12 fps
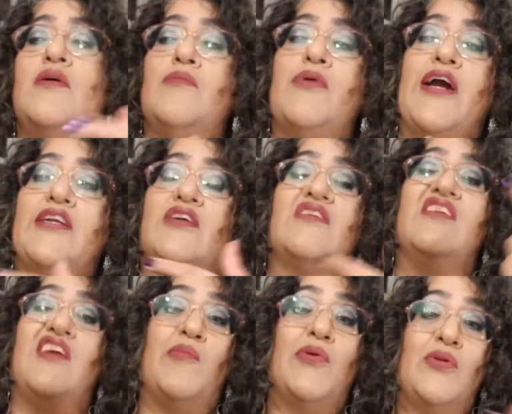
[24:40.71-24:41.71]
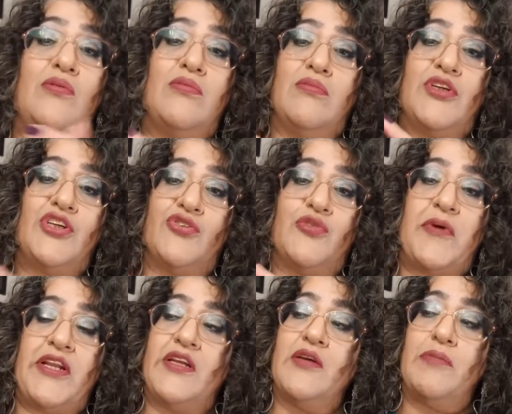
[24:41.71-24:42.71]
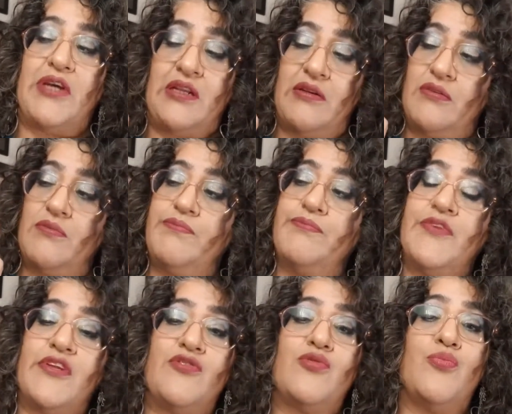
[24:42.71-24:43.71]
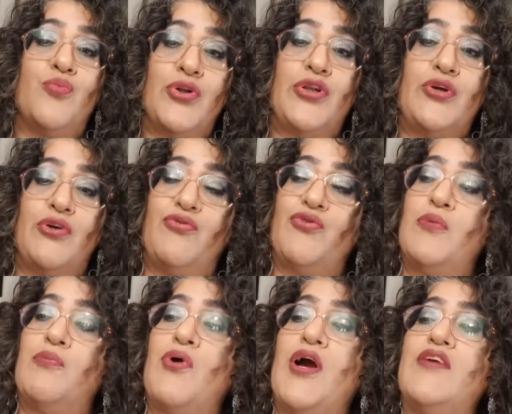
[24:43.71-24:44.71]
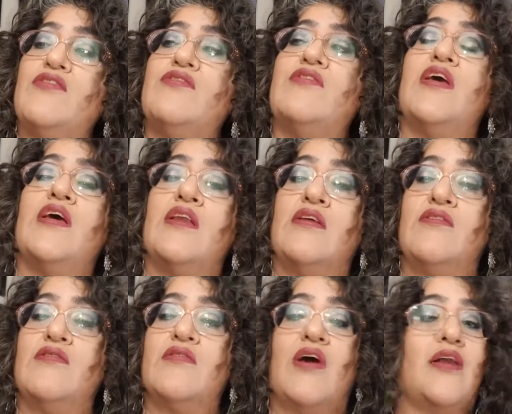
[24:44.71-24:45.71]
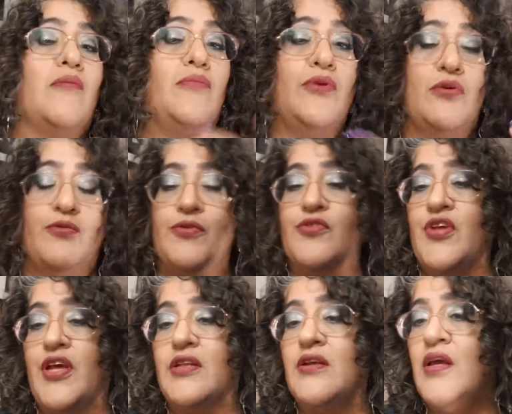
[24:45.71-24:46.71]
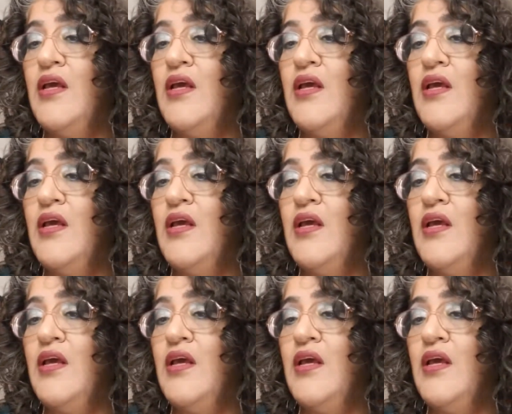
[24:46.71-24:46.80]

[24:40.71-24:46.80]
practically double what you're spending. But it's really good for the price, and it's got a beautiful scent.